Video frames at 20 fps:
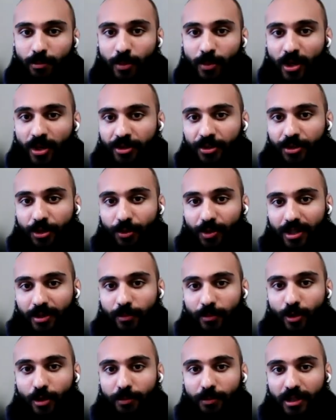it doesn't
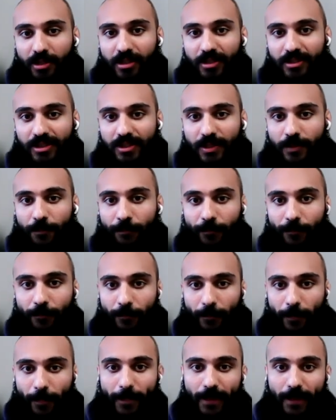bother you anymore because